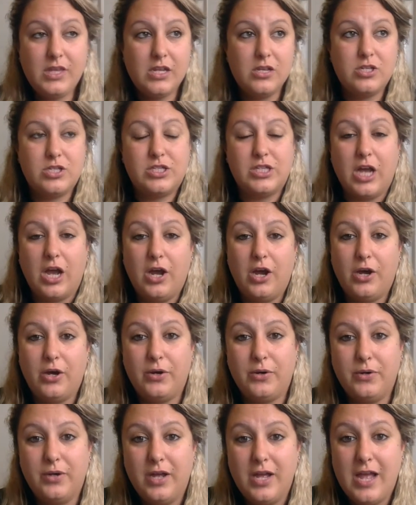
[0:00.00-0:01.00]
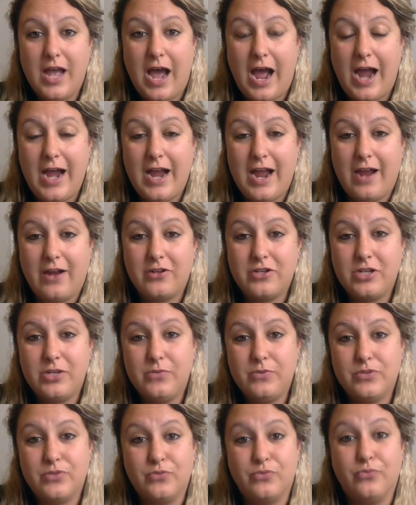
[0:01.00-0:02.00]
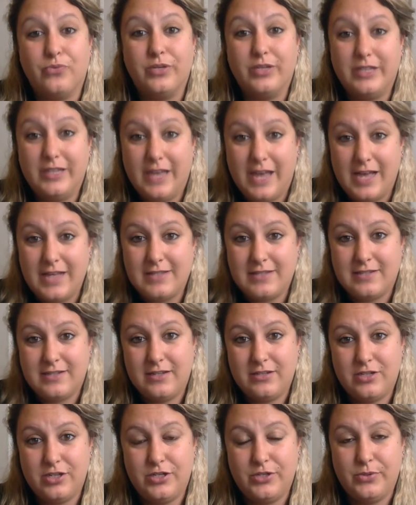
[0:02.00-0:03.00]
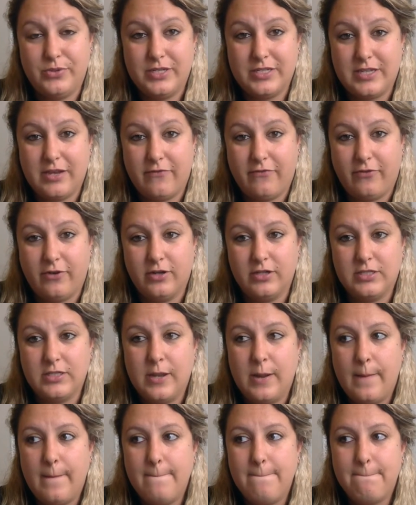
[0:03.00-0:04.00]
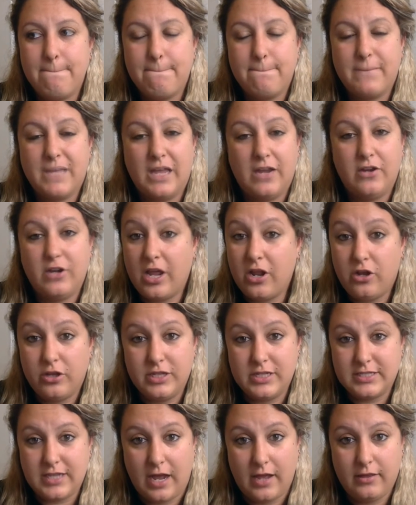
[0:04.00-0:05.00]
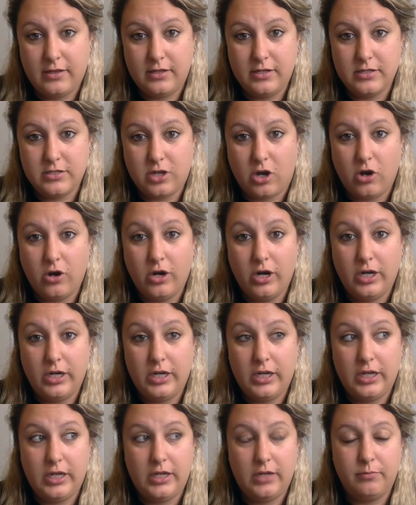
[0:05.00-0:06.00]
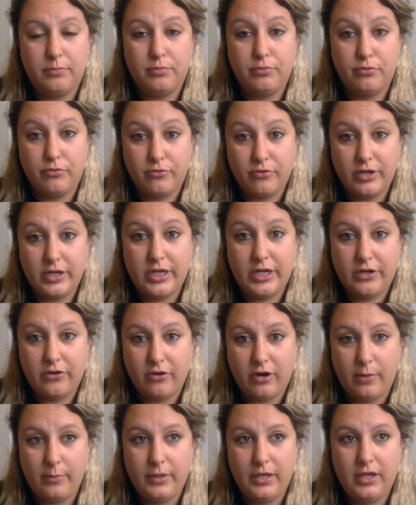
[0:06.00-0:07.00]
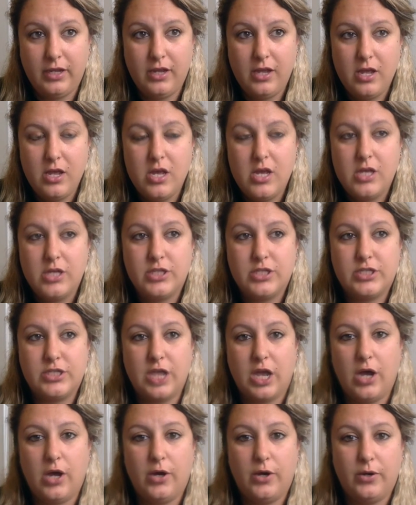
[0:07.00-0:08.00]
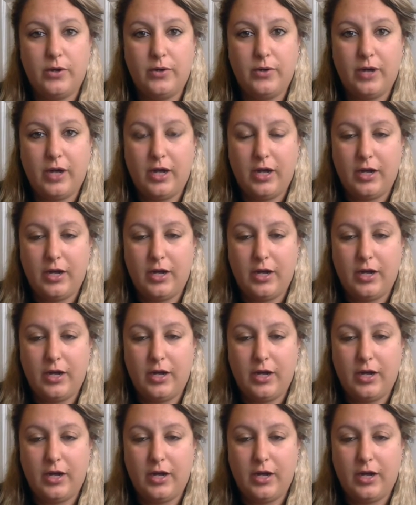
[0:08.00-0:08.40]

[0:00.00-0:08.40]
So I actually was really hesitant to do this at first. Internet on this island is already pretty crummy. So